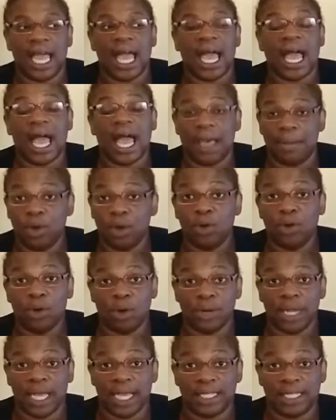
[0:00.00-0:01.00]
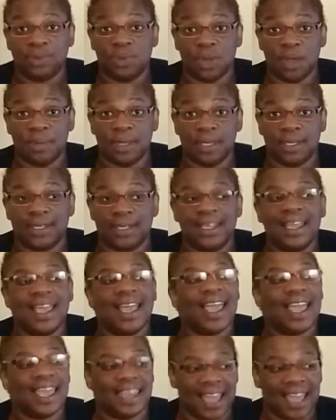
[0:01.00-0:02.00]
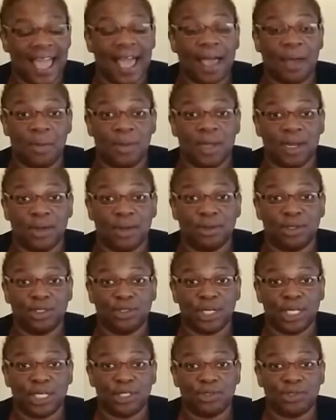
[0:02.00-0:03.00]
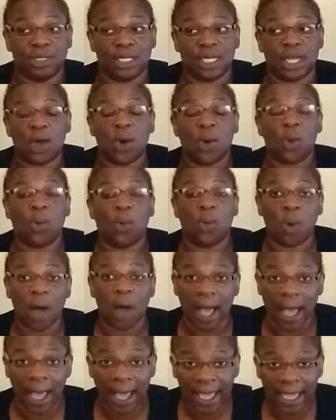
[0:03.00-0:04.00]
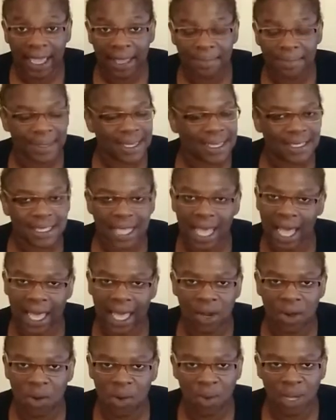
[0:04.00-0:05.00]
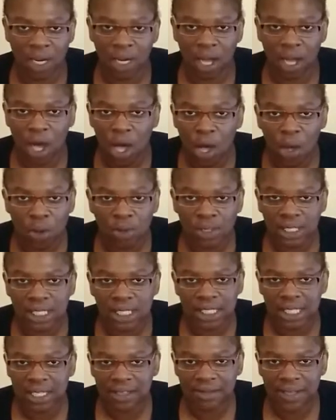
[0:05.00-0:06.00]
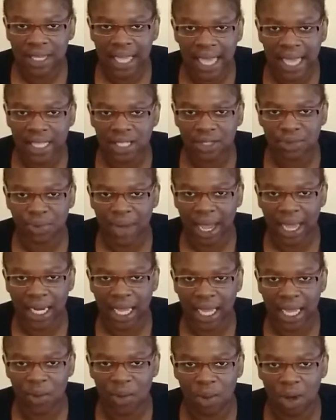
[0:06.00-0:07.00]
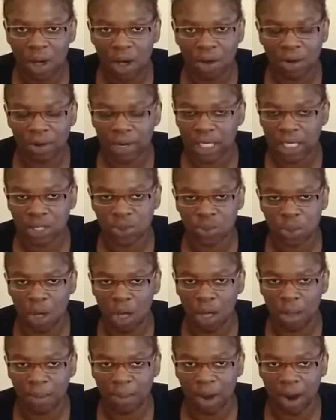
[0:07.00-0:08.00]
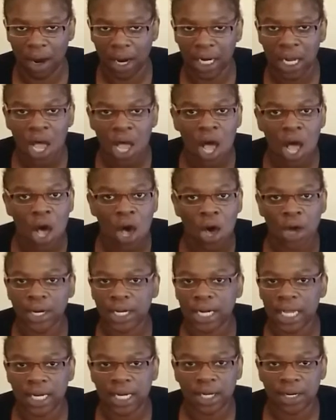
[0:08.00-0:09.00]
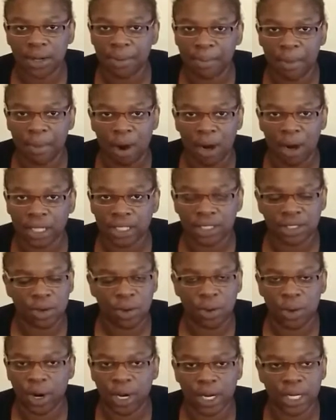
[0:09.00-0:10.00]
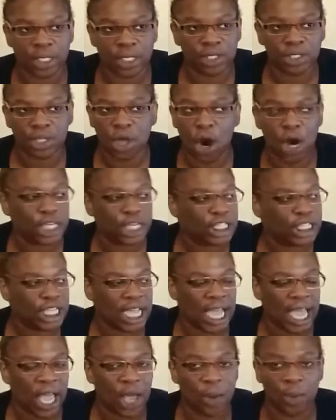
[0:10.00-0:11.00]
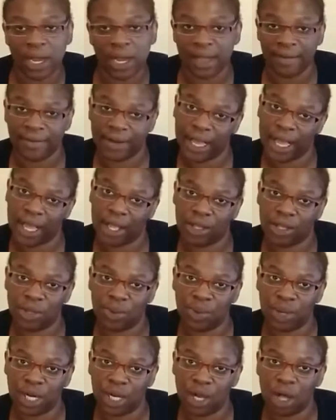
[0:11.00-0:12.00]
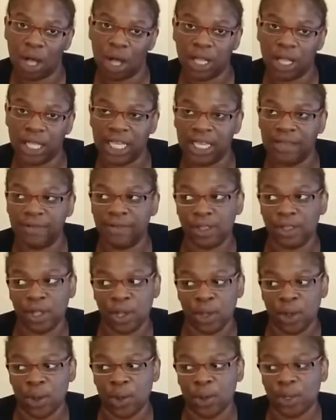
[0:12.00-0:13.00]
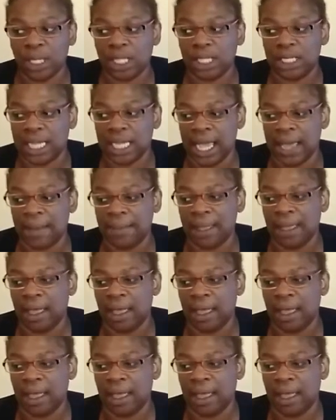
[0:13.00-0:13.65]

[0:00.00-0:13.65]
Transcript: I'm a grown-ass woman, and I want to go trick-or-treating. Why? Because I don't want to go to CVS, Rite Aid, Walgreens, Walmart, or none of them marts, or Target, whatever the hell you want to call it, even though the damn